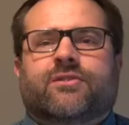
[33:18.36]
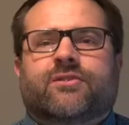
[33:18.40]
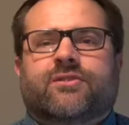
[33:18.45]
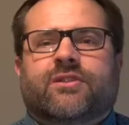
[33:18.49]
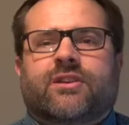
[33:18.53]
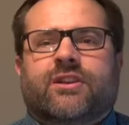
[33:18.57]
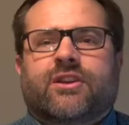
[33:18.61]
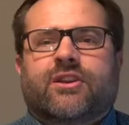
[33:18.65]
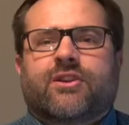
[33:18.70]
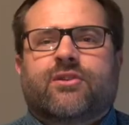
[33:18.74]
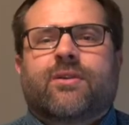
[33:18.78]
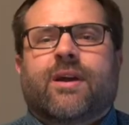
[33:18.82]

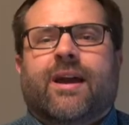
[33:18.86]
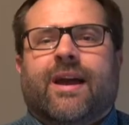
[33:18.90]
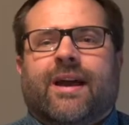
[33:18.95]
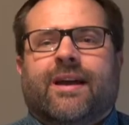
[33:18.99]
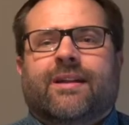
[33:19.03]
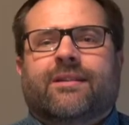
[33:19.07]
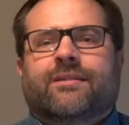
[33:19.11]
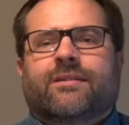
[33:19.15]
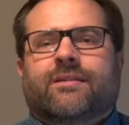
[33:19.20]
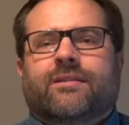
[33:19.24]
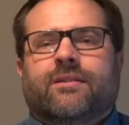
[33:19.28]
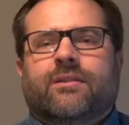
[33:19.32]
seat, you
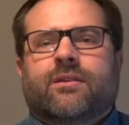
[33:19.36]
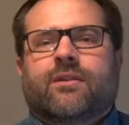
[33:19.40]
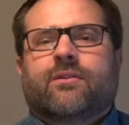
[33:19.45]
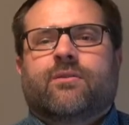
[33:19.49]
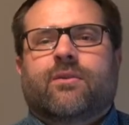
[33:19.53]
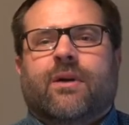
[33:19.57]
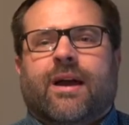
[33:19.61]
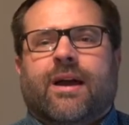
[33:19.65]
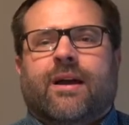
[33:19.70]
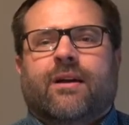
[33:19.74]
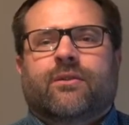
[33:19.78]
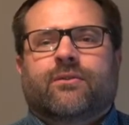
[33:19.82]
had to
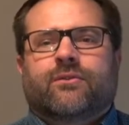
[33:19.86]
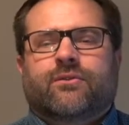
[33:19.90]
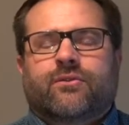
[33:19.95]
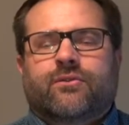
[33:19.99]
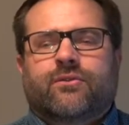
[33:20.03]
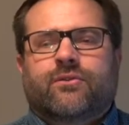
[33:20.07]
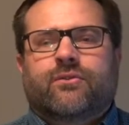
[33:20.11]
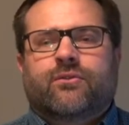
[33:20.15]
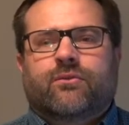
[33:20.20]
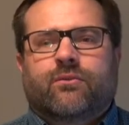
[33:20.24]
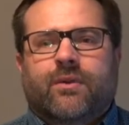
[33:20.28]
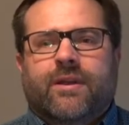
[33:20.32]
know how
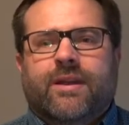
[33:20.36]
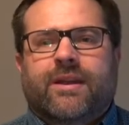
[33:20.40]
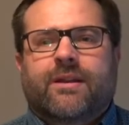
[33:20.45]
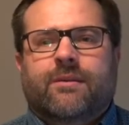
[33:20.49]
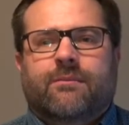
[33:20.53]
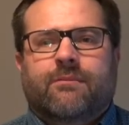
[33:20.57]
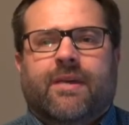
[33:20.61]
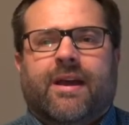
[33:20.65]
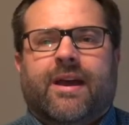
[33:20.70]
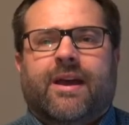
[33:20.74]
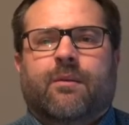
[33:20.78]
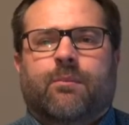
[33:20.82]
to read
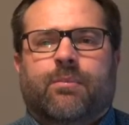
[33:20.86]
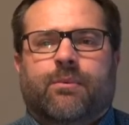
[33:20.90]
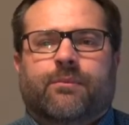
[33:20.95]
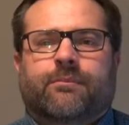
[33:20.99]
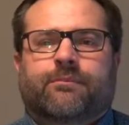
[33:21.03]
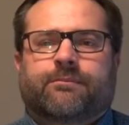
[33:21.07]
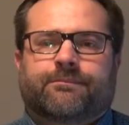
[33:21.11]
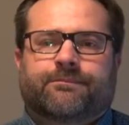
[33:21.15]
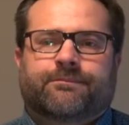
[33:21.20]
a map.